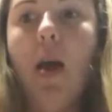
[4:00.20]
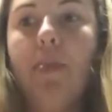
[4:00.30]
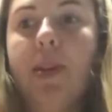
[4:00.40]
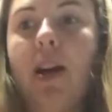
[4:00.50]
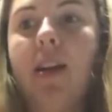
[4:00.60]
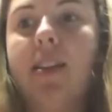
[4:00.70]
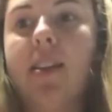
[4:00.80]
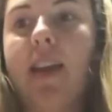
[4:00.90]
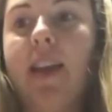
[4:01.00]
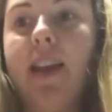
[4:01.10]
because
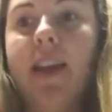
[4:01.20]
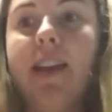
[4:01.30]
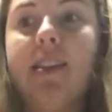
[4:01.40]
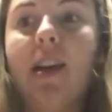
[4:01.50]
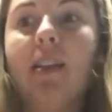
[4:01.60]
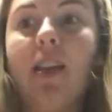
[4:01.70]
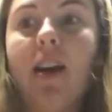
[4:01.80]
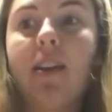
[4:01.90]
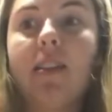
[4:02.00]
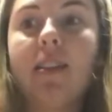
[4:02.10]
it is a
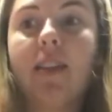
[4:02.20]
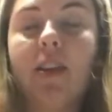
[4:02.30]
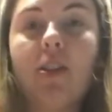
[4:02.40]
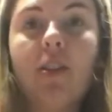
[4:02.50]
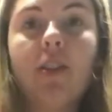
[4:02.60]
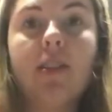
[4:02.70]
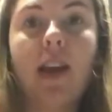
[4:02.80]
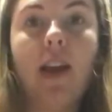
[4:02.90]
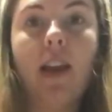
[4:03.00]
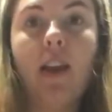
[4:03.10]
lot thicker
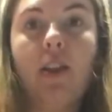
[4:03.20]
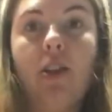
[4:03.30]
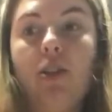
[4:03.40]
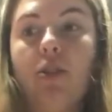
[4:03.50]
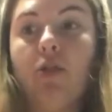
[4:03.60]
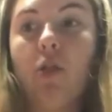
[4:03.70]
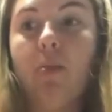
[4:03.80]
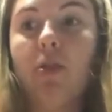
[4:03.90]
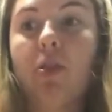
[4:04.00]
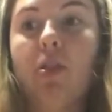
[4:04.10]
than your
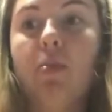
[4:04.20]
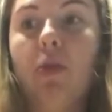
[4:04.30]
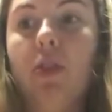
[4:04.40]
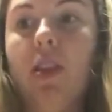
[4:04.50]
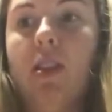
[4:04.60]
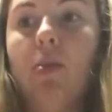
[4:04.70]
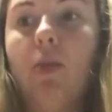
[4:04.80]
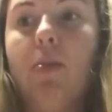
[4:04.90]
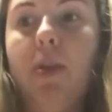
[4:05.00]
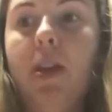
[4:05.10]
normal smoothies
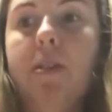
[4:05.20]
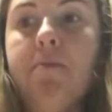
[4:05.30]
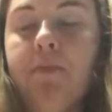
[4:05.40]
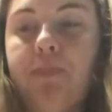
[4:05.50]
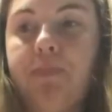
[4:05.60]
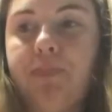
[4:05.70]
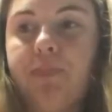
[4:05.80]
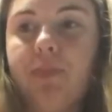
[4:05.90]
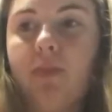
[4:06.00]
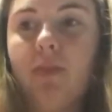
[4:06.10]
would be.
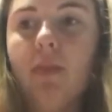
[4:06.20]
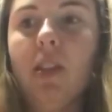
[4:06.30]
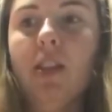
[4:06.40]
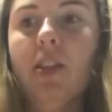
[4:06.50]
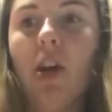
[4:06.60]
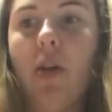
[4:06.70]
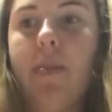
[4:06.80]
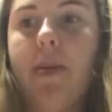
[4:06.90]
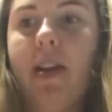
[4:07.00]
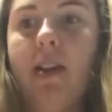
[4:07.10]
So it
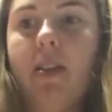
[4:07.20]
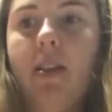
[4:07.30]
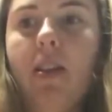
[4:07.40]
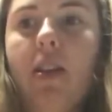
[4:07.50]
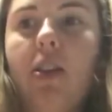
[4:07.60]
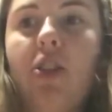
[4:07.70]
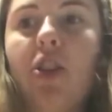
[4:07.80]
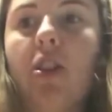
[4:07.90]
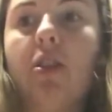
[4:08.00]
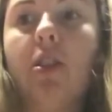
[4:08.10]
might
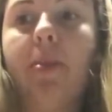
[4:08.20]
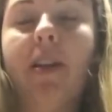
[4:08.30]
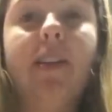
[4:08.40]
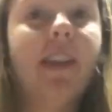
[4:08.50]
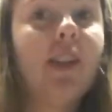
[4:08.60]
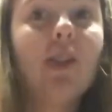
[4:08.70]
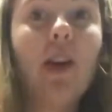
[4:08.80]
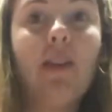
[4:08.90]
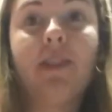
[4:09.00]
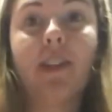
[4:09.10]
struggle a little bit. Unless you
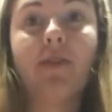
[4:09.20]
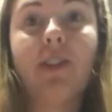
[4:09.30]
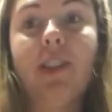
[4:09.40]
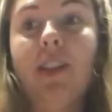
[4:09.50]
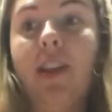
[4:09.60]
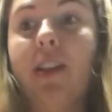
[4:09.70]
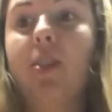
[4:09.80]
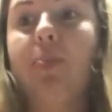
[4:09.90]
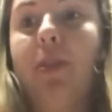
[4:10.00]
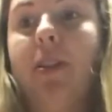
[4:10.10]
have like a really
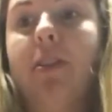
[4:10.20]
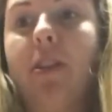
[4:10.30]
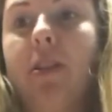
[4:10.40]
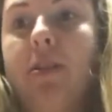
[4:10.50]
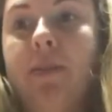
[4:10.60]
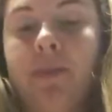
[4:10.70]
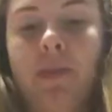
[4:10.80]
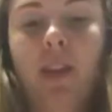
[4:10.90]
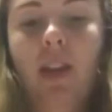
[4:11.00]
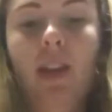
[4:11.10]
nice blender,
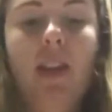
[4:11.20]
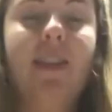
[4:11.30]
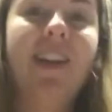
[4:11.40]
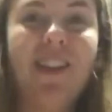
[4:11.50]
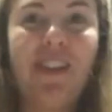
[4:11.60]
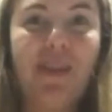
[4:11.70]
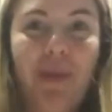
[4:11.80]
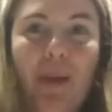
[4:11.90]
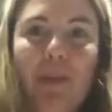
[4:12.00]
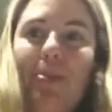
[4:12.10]
then you'd
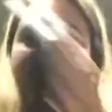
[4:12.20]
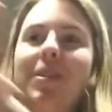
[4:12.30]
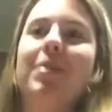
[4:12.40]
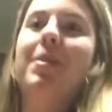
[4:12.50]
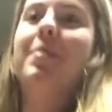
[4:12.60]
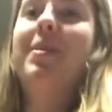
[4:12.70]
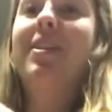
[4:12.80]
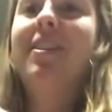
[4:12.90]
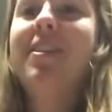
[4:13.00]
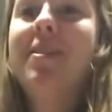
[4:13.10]
probably be a little bit better.